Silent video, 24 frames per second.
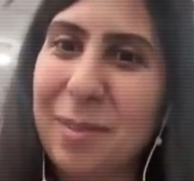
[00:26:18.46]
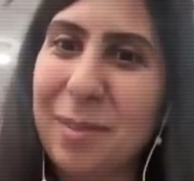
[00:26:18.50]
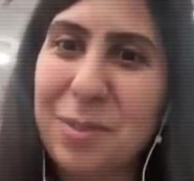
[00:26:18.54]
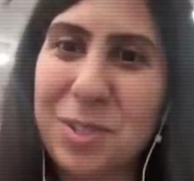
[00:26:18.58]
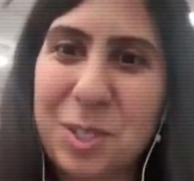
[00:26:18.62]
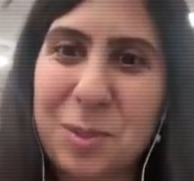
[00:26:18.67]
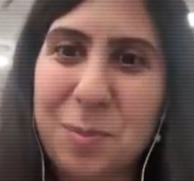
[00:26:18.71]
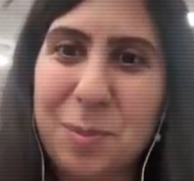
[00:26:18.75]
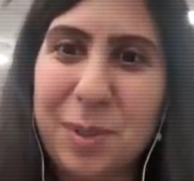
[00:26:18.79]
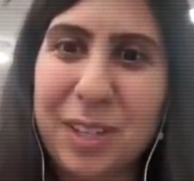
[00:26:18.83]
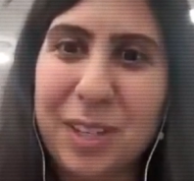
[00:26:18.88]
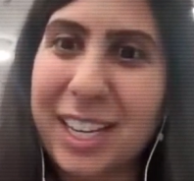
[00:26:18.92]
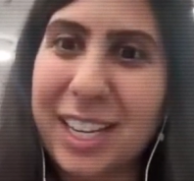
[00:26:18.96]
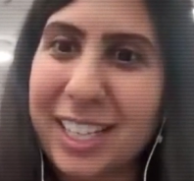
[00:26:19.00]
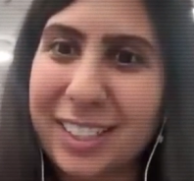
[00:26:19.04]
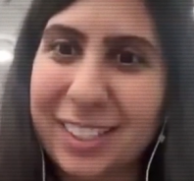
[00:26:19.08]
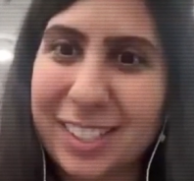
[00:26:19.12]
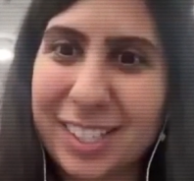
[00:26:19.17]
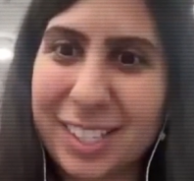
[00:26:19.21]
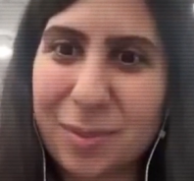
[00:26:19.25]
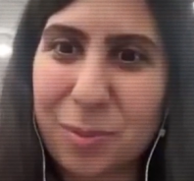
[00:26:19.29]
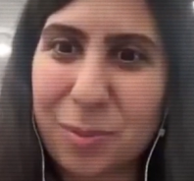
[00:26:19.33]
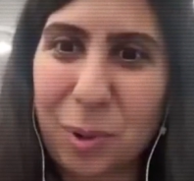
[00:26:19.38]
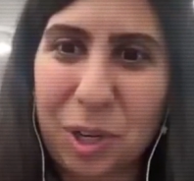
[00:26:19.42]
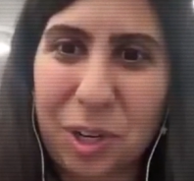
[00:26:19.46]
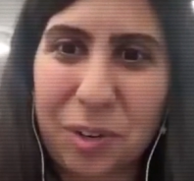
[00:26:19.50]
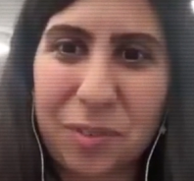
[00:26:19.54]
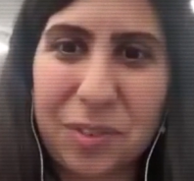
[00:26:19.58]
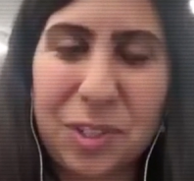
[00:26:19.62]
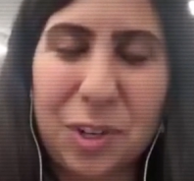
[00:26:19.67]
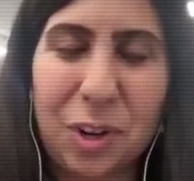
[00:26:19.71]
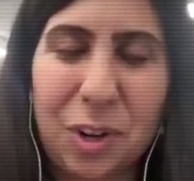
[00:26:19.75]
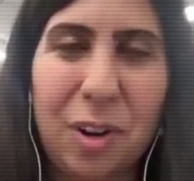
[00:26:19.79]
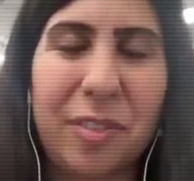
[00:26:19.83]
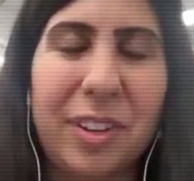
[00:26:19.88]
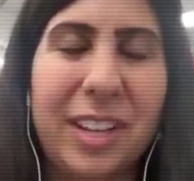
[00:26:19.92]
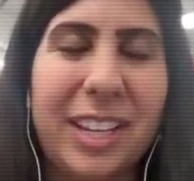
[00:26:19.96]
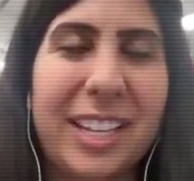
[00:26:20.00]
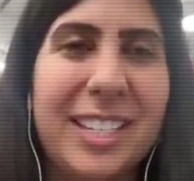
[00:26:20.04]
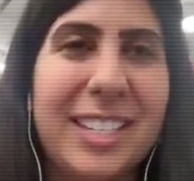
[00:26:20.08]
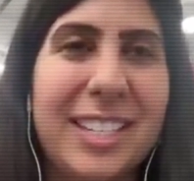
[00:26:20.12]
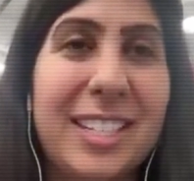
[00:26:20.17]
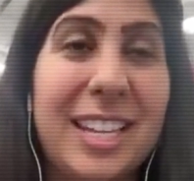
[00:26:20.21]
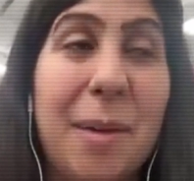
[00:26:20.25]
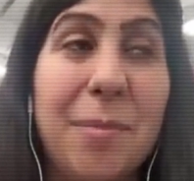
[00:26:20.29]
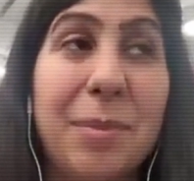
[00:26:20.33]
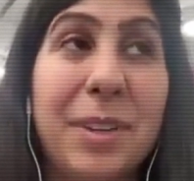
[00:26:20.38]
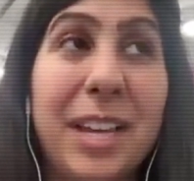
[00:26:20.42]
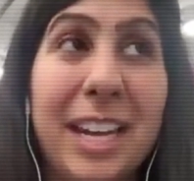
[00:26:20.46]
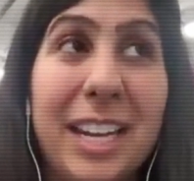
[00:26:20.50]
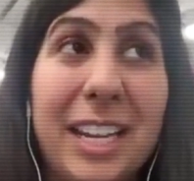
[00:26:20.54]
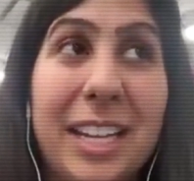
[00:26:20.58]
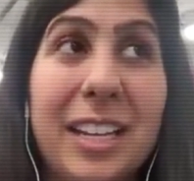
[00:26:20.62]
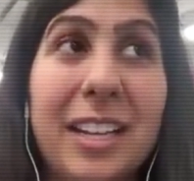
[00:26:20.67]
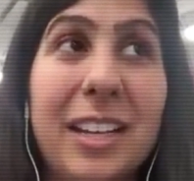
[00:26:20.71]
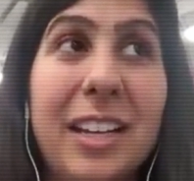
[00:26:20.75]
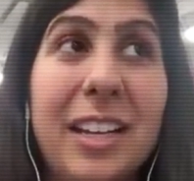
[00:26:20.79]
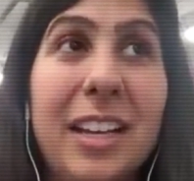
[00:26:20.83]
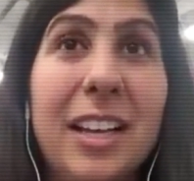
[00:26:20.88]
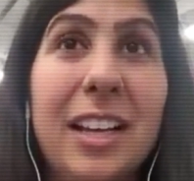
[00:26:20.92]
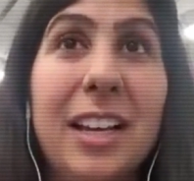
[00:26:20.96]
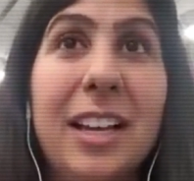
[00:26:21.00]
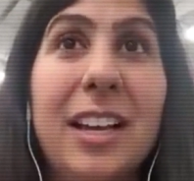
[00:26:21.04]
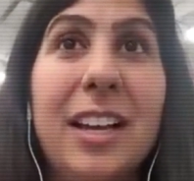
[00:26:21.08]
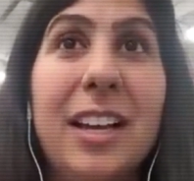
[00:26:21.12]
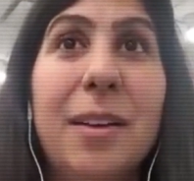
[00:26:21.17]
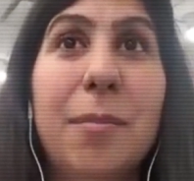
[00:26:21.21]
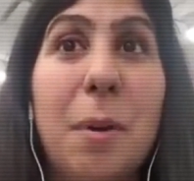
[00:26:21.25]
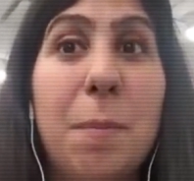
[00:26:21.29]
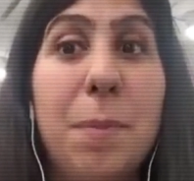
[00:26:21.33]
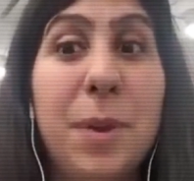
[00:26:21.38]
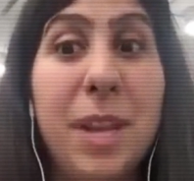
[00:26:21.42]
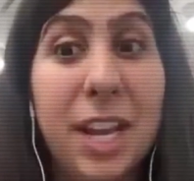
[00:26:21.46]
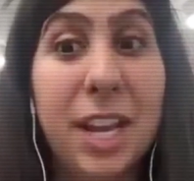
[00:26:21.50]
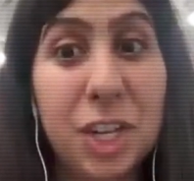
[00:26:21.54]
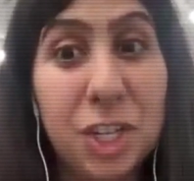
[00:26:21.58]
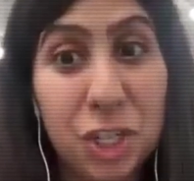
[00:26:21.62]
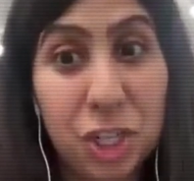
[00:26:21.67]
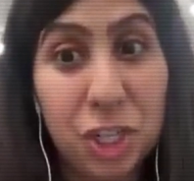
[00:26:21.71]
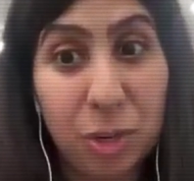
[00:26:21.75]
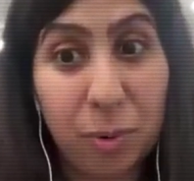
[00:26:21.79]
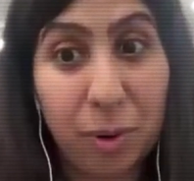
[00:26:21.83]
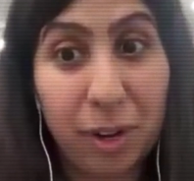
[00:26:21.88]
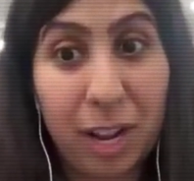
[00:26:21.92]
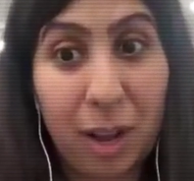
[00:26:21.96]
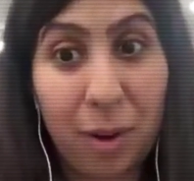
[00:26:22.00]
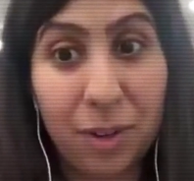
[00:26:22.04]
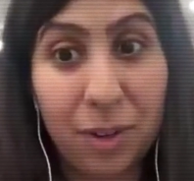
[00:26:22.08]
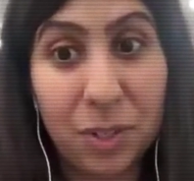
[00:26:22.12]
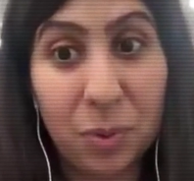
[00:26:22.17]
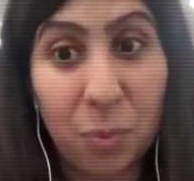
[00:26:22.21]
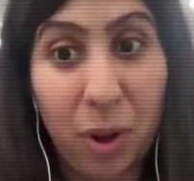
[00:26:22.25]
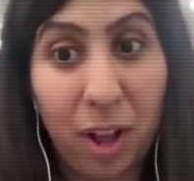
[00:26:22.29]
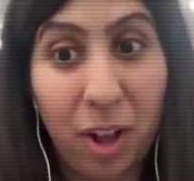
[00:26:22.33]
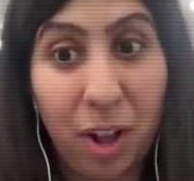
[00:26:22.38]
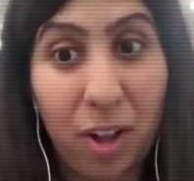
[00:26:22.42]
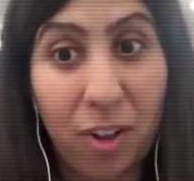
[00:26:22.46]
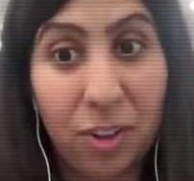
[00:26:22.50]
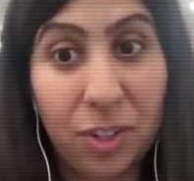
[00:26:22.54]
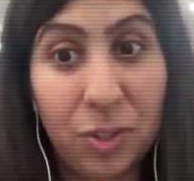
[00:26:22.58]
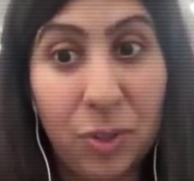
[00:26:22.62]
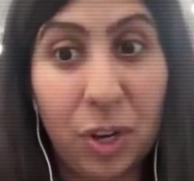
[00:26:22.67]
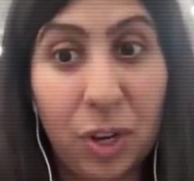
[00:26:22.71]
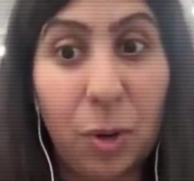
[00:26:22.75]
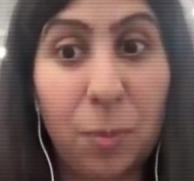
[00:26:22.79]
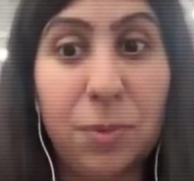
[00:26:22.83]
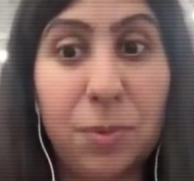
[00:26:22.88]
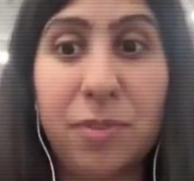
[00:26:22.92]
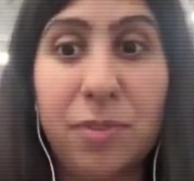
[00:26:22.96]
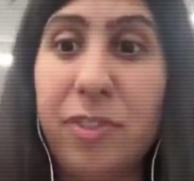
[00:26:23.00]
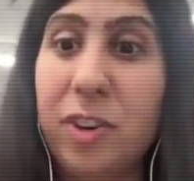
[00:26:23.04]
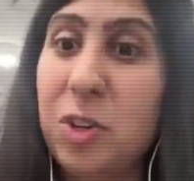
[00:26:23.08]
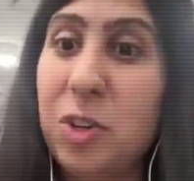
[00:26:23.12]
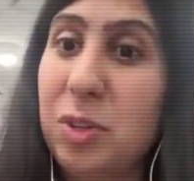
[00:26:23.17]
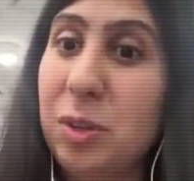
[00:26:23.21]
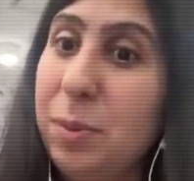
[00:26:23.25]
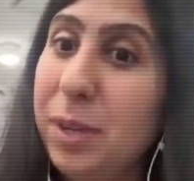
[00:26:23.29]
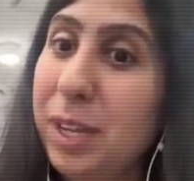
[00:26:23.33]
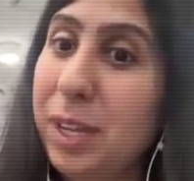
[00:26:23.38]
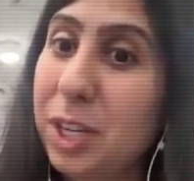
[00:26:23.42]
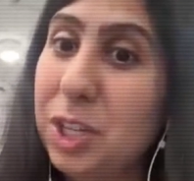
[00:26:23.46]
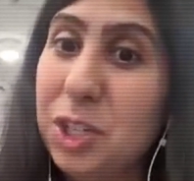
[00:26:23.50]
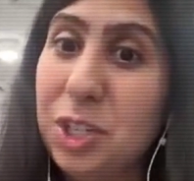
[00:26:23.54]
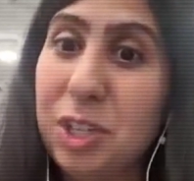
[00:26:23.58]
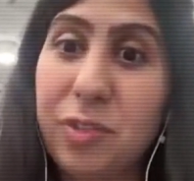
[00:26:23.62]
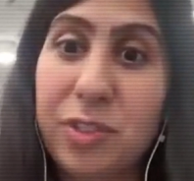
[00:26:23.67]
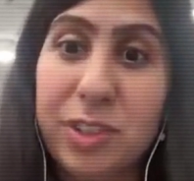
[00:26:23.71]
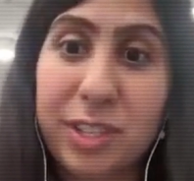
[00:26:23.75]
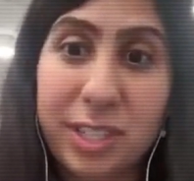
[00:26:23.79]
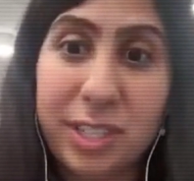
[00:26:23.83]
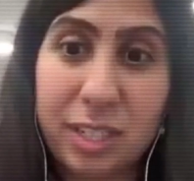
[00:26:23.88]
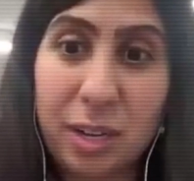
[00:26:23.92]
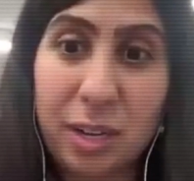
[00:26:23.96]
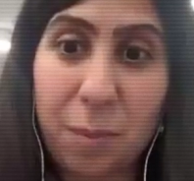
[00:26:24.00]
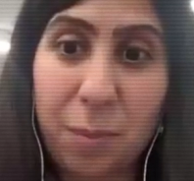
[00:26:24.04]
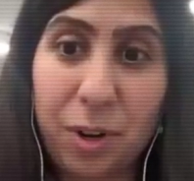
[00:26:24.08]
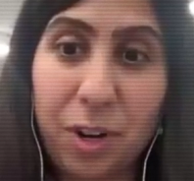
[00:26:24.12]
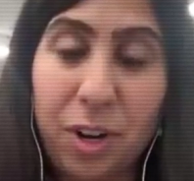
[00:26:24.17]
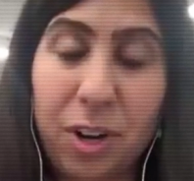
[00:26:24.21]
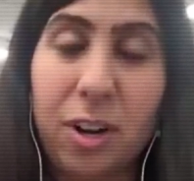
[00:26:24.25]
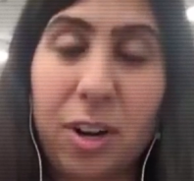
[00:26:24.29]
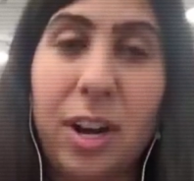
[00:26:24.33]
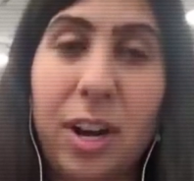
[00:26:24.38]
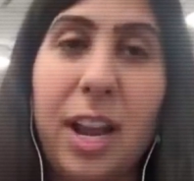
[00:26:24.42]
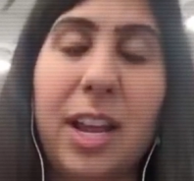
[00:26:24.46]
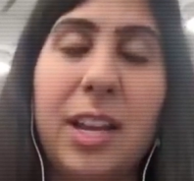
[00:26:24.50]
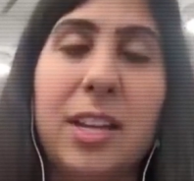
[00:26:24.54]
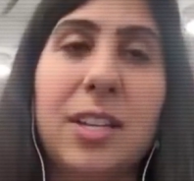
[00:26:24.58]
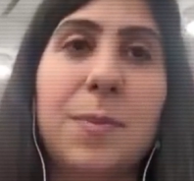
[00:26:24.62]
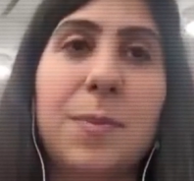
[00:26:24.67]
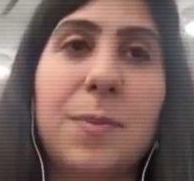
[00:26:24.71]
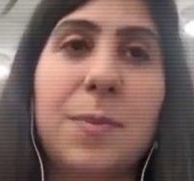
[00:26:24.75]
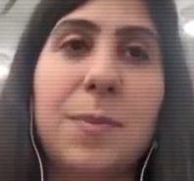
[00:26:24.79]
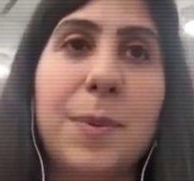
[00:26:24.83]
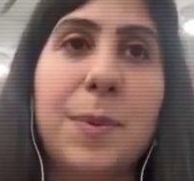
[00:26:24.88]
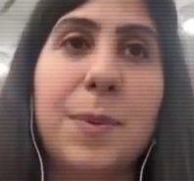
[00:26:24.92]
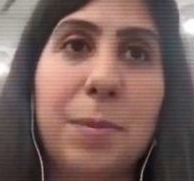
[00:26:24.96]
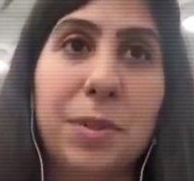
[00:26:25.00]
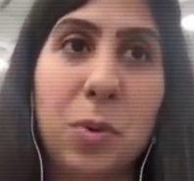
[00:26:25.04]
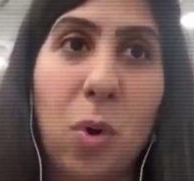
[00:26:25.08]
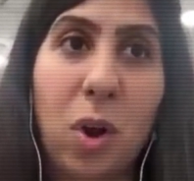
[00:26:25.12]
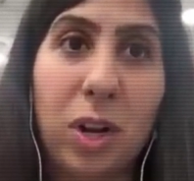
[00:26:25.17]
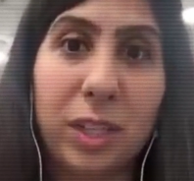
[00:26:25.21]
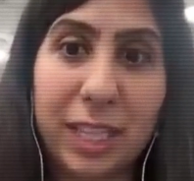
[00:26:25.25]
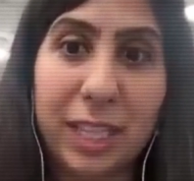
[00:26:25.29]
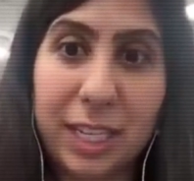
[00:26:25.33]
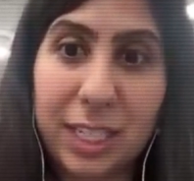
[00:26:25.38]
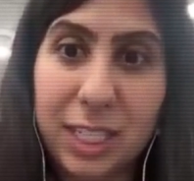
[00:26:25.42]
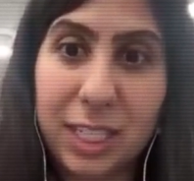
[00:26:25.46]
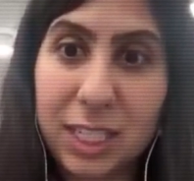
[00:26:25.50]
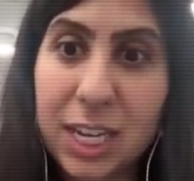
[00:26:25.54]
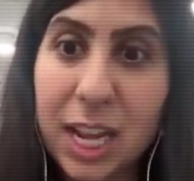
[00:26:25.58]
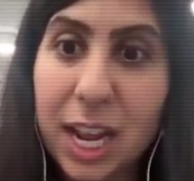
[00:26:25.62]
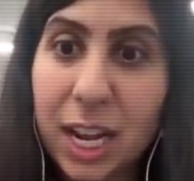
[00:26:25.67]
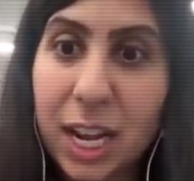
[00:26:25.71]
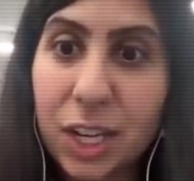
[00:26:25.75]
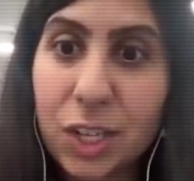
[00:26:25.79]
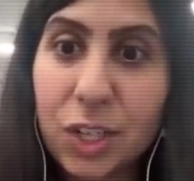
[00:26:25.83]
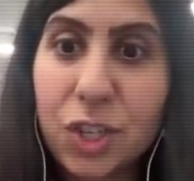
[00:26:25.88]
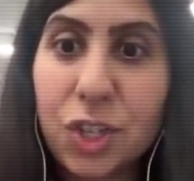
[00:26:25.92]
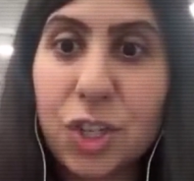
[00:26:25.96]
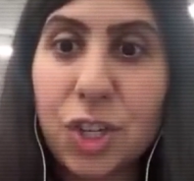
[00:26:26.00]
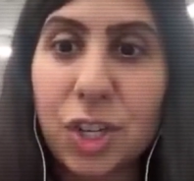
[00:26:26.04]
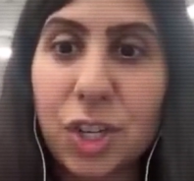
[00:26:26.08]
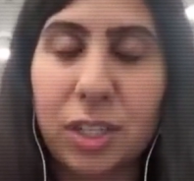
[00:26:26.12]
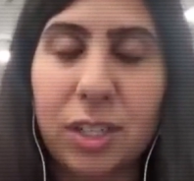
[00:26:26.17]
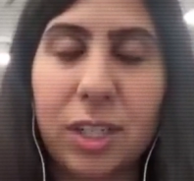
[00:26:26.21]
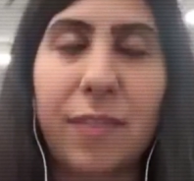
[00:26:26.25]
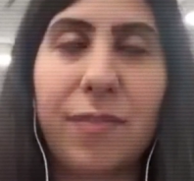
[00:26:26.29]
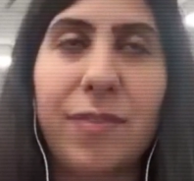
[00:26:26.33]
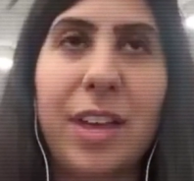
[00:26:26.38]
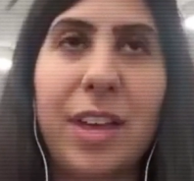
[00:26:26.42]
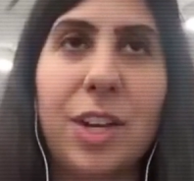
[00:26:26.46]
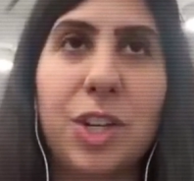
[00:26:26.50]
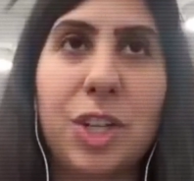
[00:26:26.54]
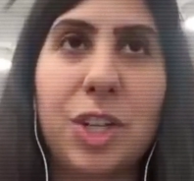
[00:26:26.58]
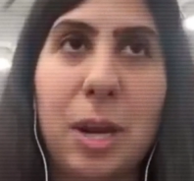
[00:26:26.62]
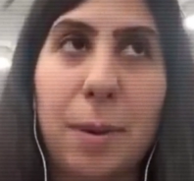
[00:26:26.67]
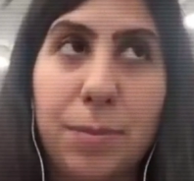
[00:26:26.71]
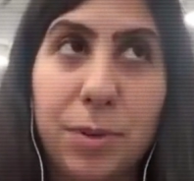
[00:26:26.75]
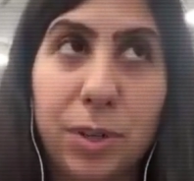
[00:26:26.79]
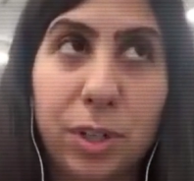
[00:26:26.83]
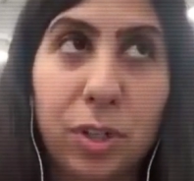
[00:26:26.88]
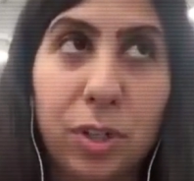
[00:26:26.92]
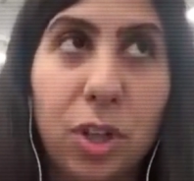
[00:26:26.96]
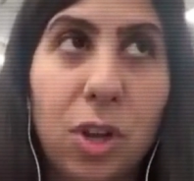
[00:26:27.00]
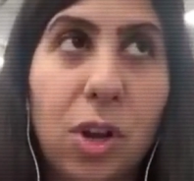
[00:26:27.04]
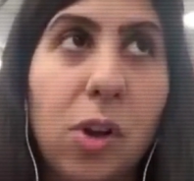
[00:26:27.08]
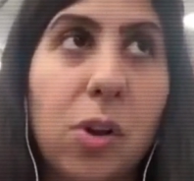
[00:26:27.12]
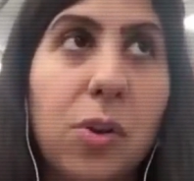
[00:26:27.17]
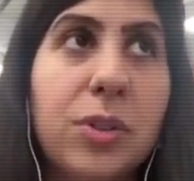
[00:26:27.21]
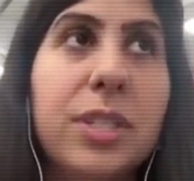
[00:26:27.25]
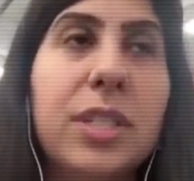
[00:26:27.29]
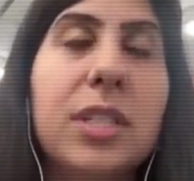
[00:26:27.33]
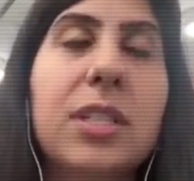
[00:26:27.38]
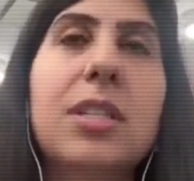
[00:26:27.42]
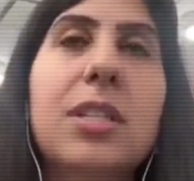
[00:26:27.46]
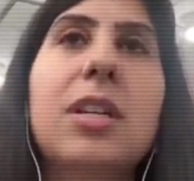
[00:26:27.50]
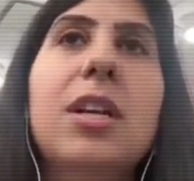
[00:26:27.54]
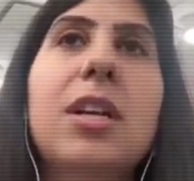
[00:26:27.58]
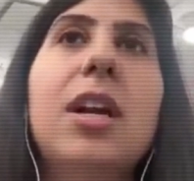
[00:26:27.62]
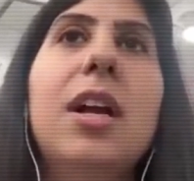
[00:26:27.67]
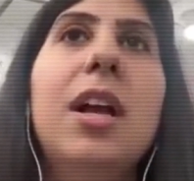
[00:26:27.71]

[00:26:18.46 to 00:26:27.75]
I'm just beginning this work of service. I'm getting my PhD right now as well. So I hope to finish my PhD this summer and be able to walk that stage and get that chapter closed.